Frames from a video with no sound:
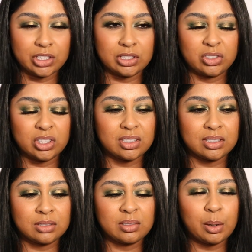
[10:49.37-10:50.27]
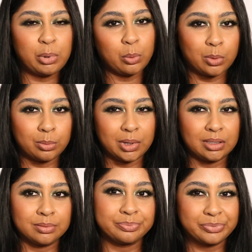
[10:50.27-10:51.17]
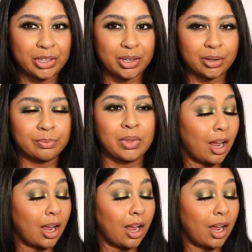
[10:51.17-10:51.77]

It's just a bit warmer, you know.